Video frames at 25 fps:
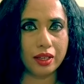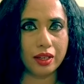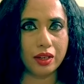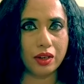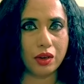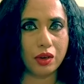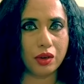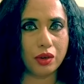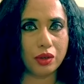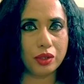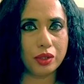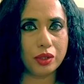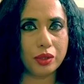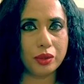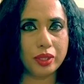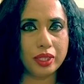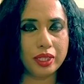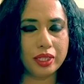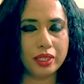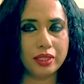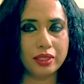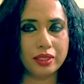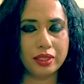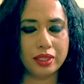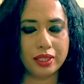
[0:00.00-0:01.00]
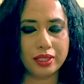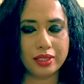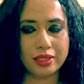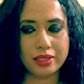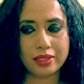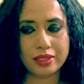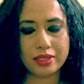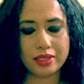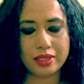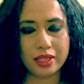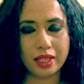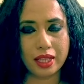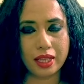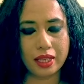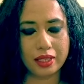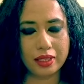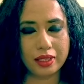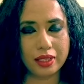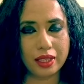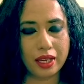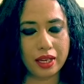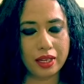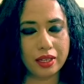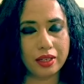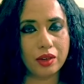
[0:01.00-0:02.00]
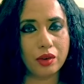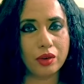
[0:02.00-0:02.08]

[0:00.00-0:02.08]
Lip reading: or doing things like that,